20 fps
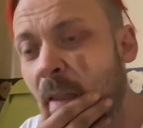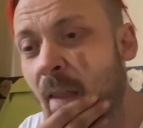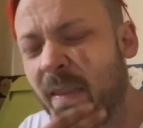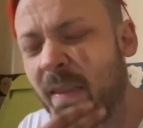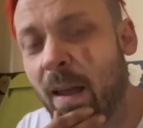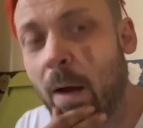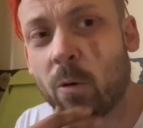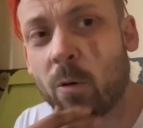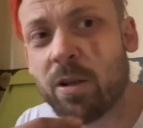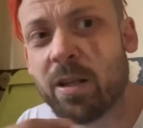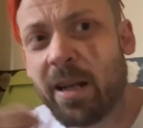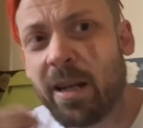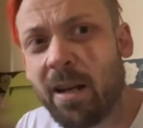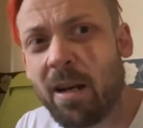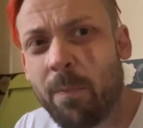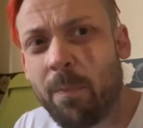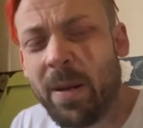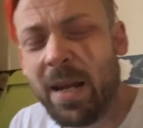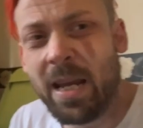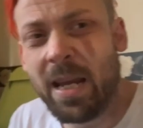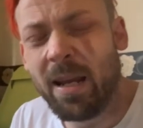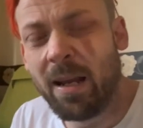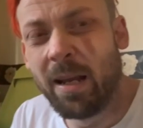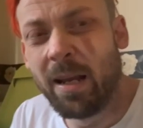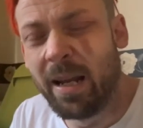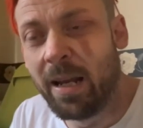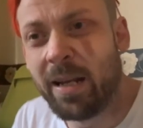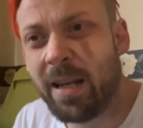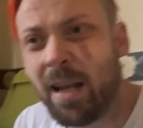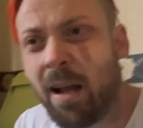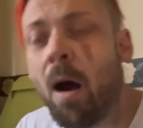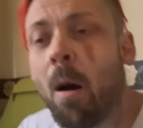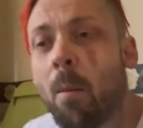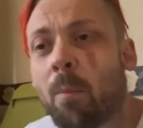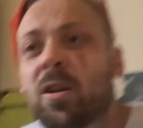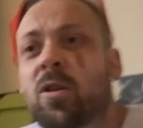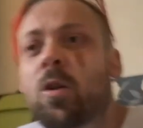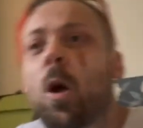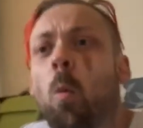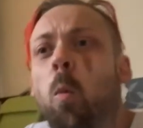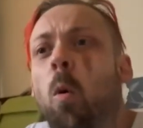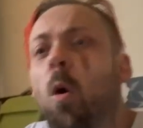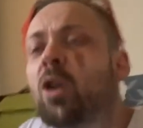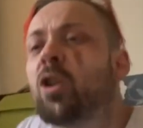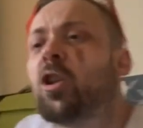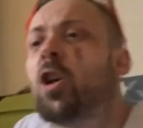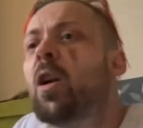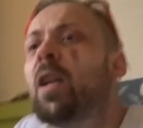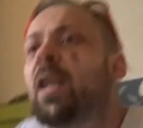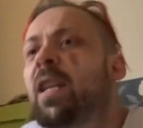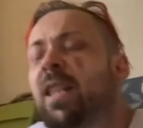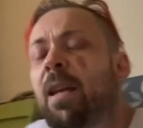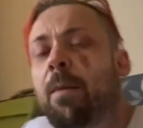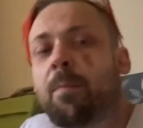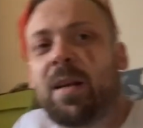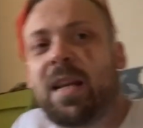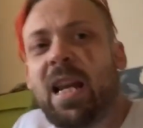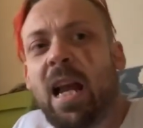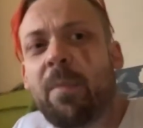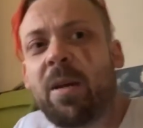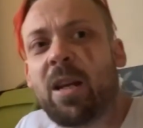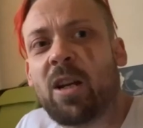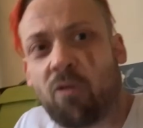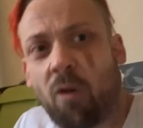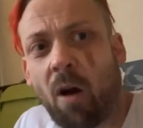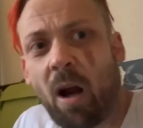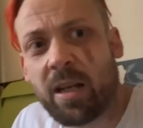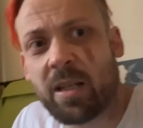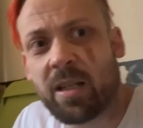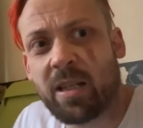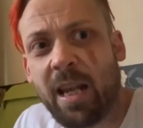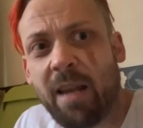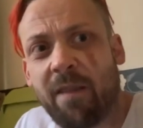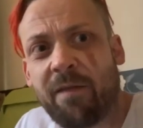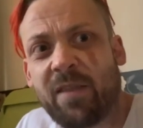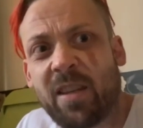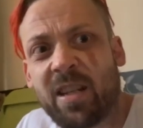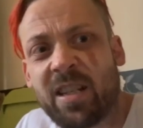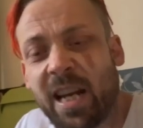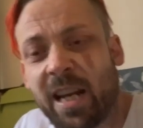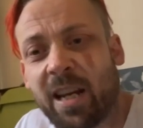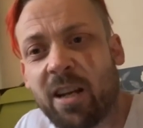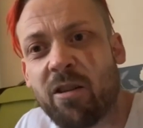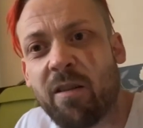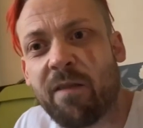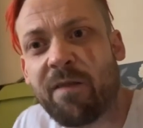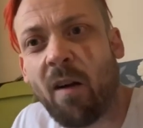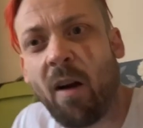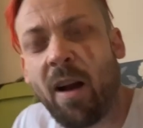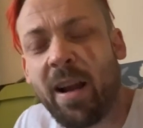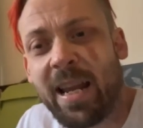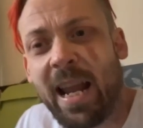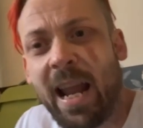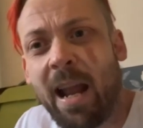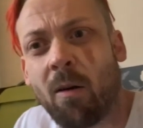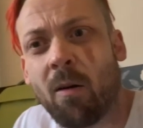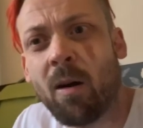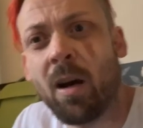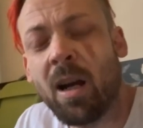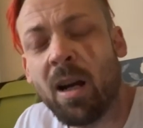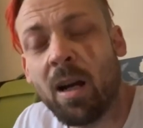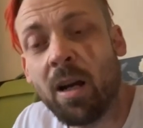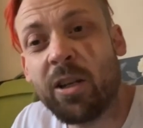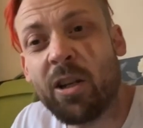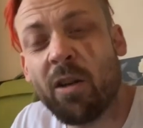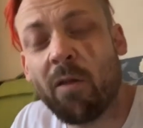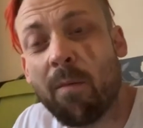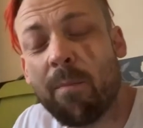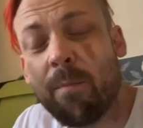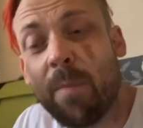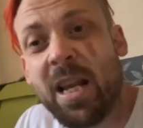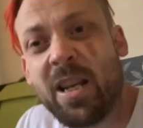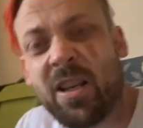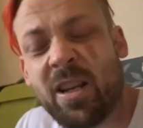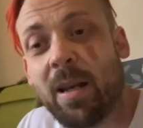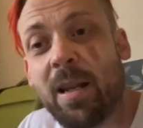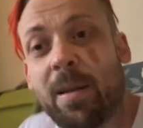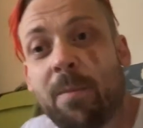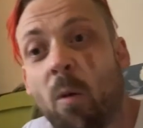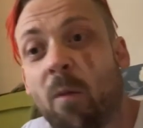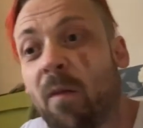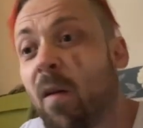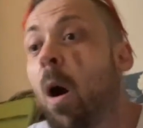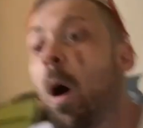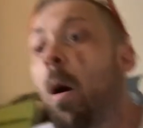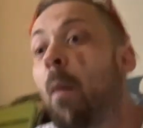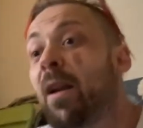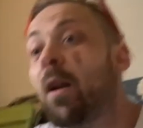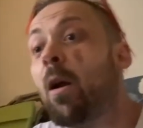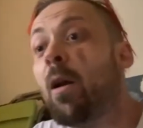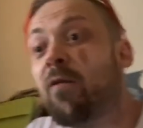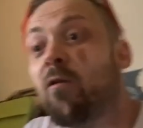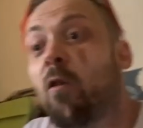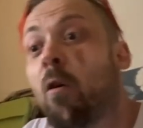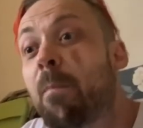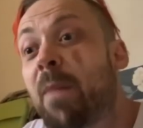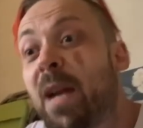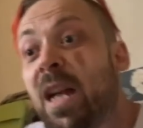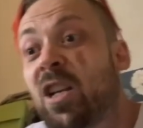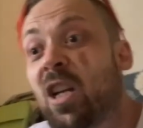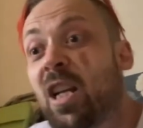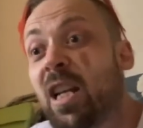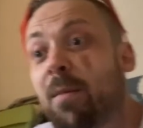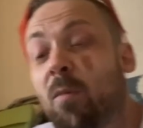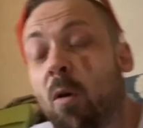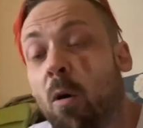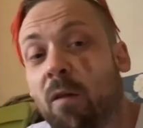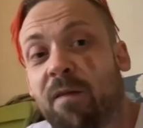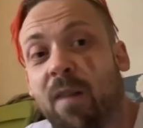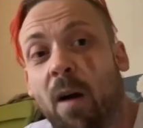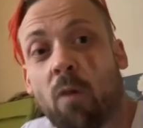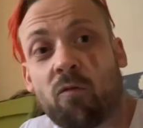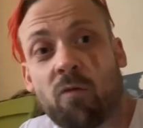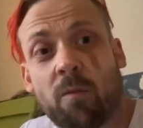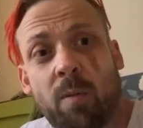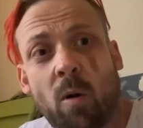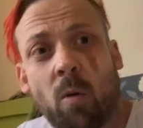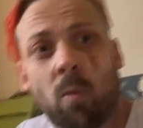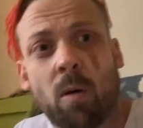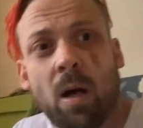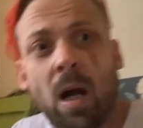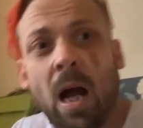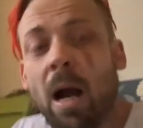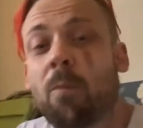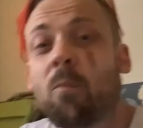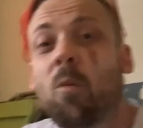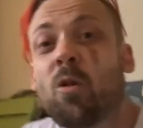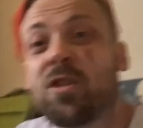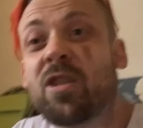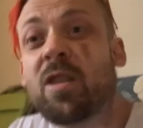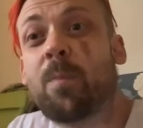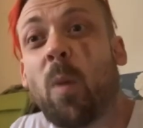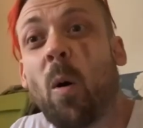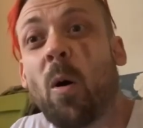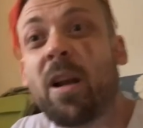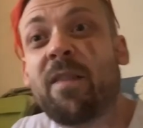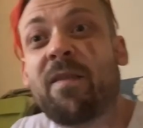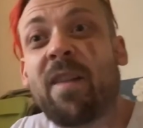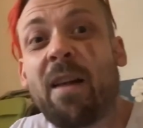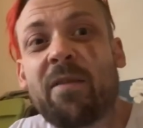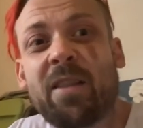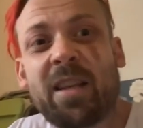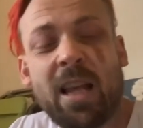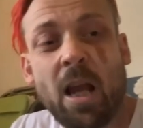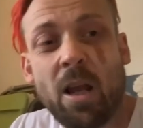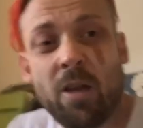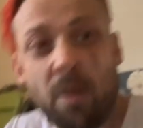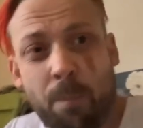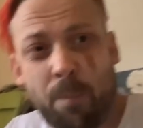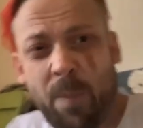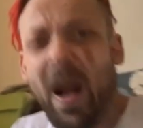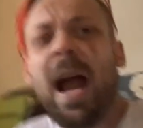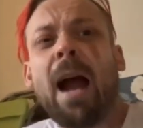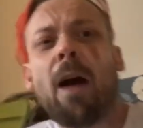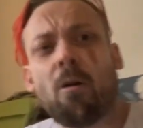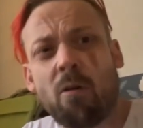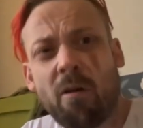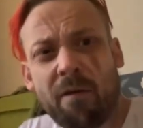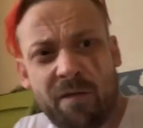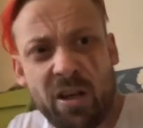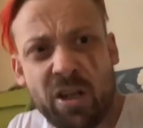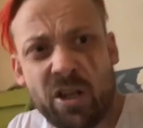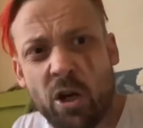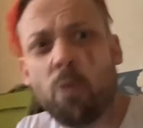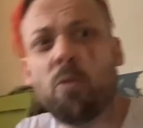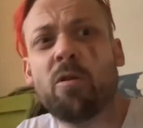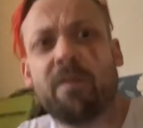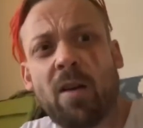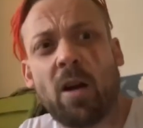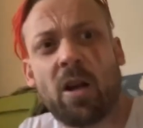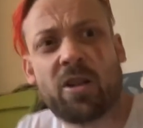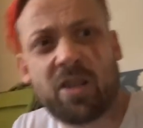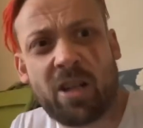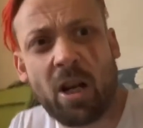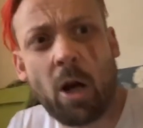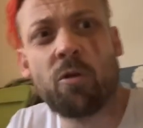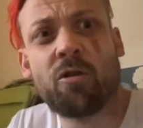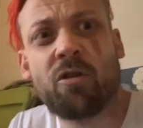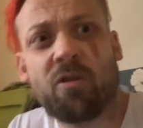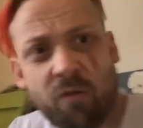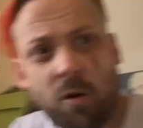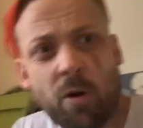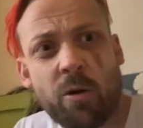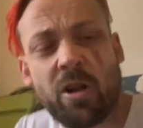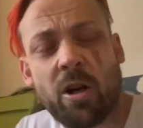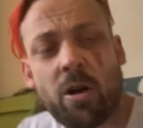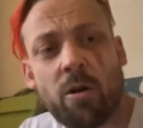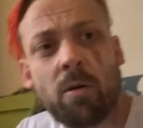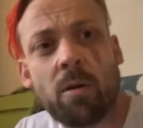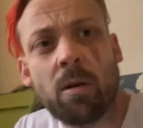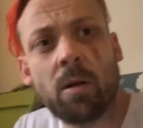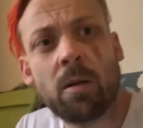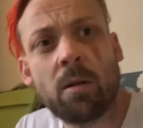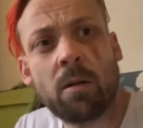that wasn't going to be enough. Plus, what good is it becoming Christ if the second you find out you're immediately more you know, you're immediately more vulnerable? And what's the point of having the power of the universe goes through you,